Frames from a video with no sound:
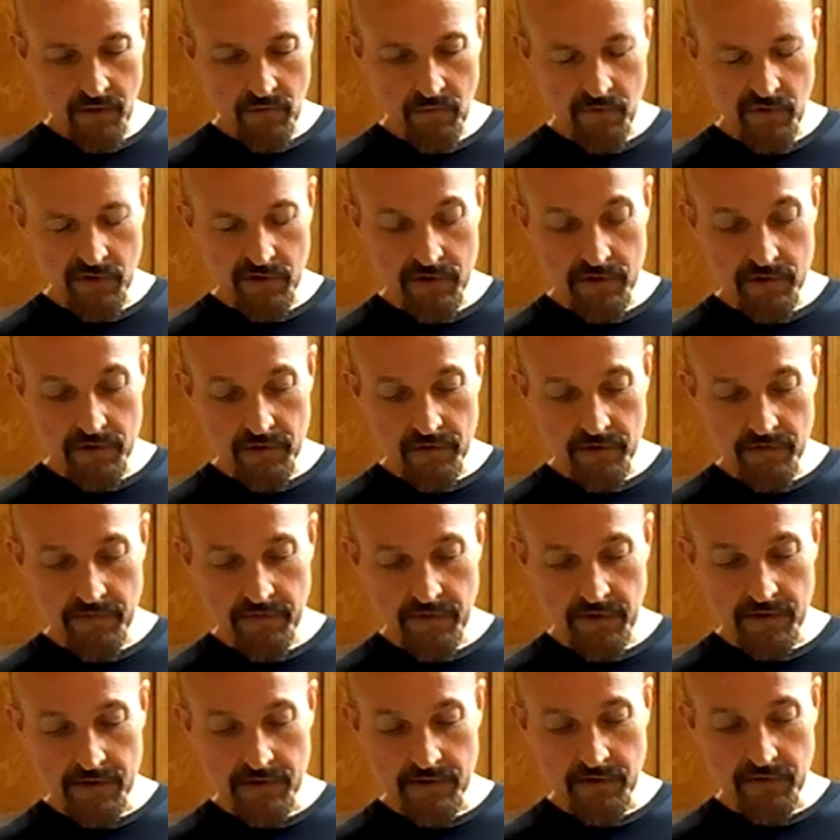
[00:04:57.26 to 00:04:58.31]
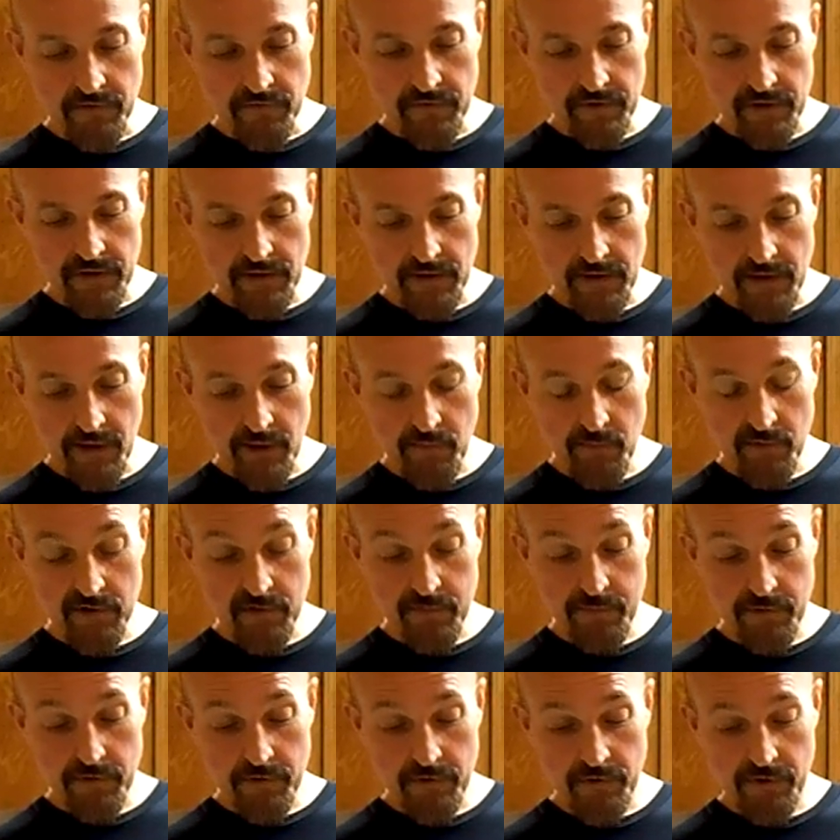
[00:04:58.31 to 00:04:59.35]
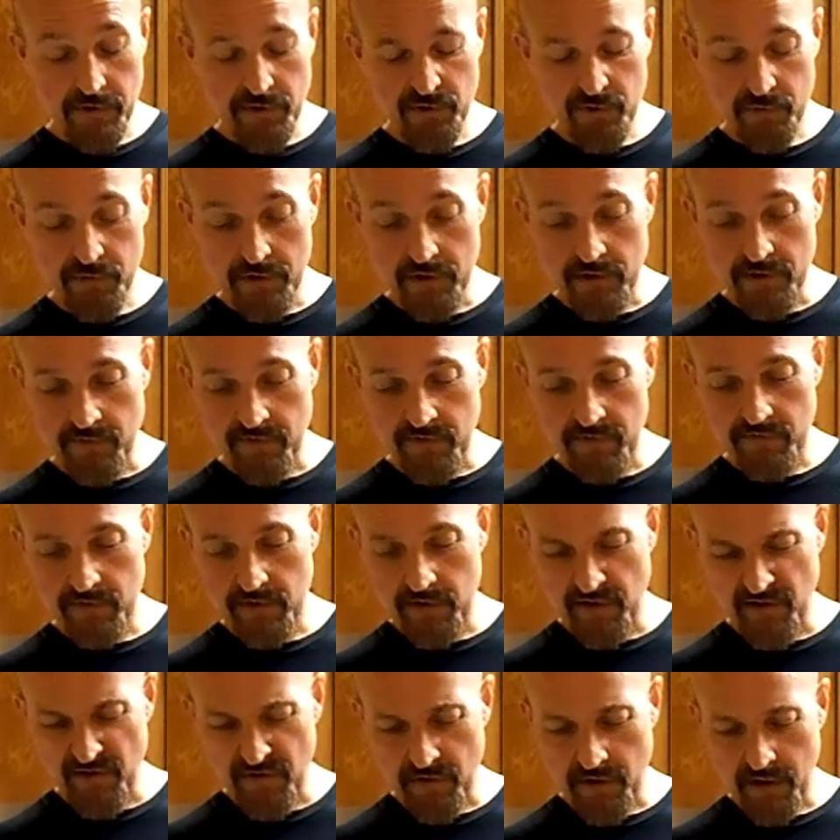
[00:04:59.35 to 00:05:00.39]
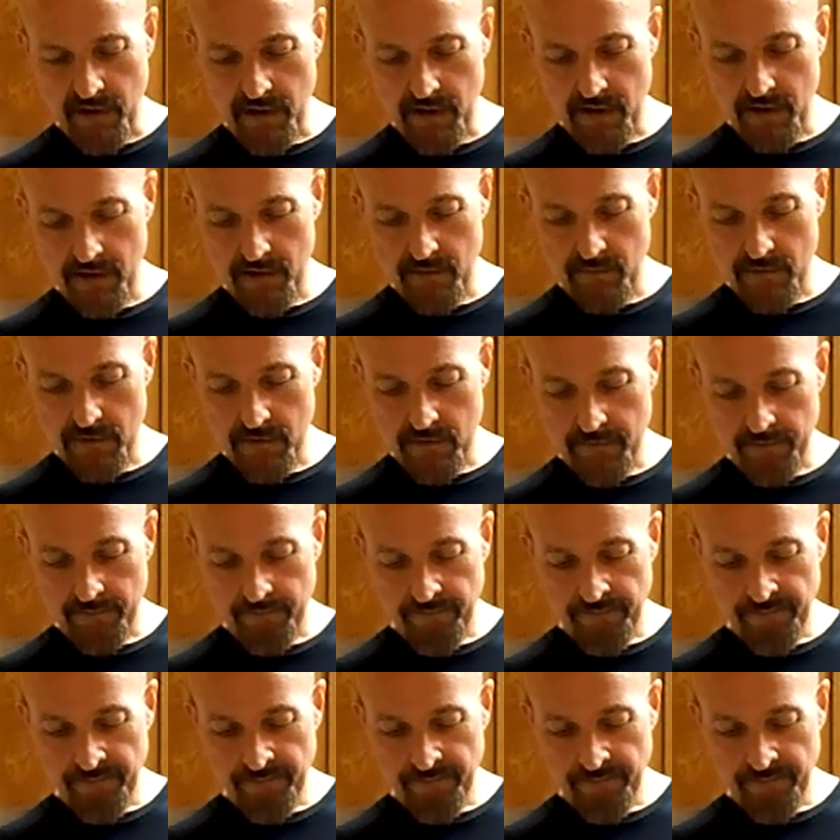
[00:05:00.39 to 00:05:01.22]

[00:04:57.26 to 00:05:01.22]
one serving is 3 tablespoons, which is 15 grams.